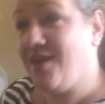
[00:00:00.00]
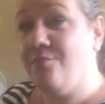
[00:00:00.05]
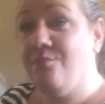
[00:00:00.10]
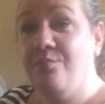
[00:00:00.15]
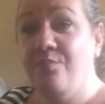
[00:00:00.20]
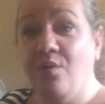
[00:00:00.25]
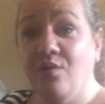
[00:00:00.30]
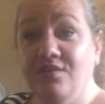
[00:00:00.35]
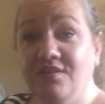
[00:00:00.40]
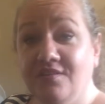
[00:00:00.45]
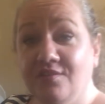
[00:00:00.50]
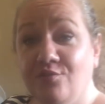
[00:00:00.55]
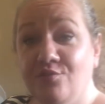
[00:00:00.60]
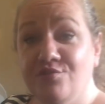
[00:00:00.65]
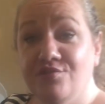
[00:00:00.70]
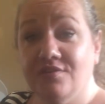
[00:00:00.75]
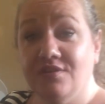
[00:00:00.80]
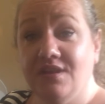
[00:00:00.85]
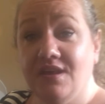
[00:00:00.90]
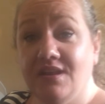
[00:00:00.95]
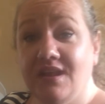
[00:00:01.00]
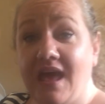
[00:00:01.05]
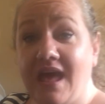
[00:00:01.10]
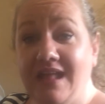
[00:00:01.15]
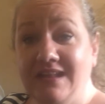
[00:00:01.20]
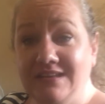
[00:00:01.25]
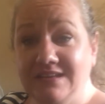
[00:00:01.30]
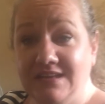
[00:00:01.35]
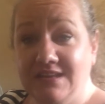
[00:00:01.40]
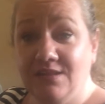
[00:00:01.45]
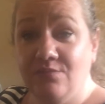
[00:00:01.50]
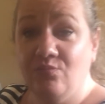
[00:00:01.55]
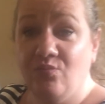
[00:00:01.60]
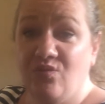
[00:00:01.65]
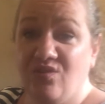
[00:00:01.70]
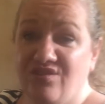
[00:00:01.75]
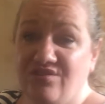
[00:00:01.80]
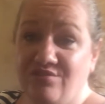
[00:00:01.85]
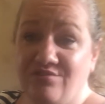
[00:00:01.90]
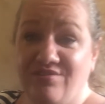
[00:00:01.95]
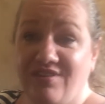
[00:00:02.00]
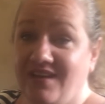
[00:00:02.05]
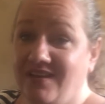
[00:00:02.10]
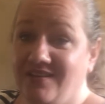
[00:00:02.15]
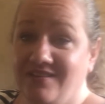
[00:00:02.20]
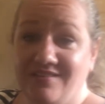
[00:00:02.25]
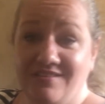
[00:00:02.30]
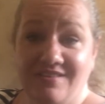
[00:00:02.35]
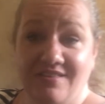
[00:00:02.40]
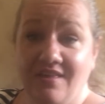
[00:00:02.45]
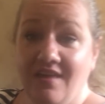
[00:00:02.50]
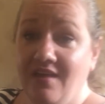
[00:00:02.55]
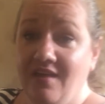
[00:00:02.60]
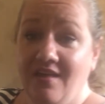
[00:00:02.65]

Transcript: body lotion and hand cream were things.